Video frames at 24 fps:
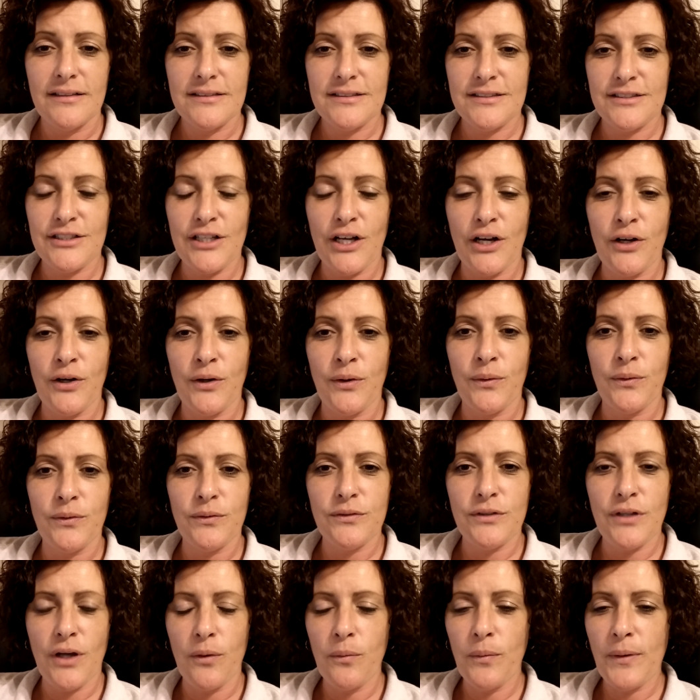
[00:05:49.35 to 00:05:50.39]

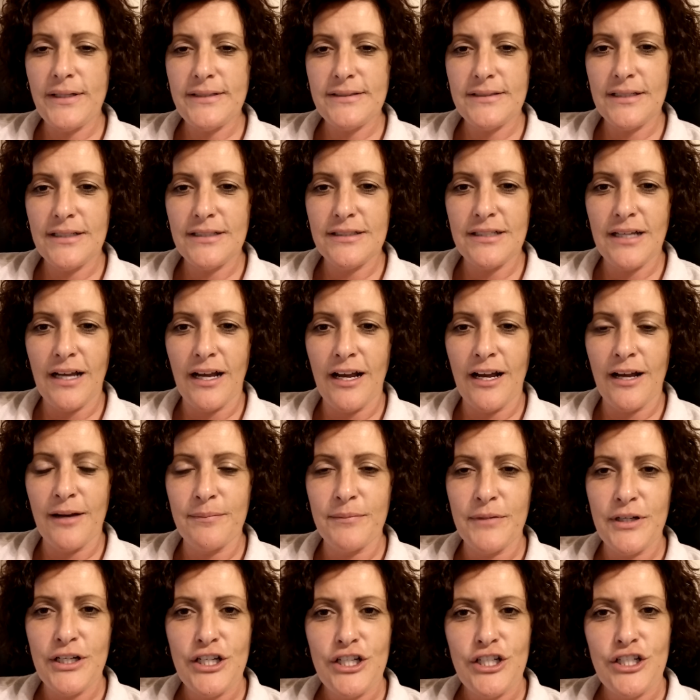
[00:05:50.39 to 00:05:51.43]
So don't waste any
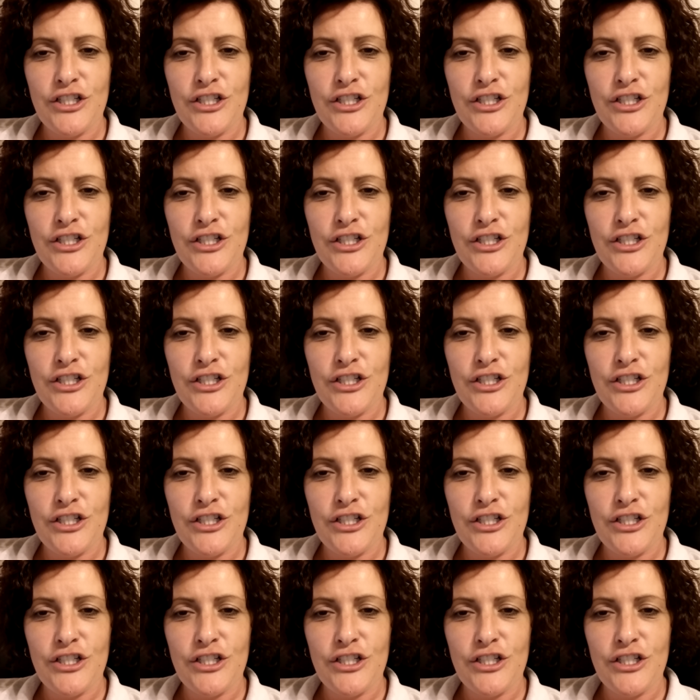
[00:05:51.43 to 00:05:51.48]
time.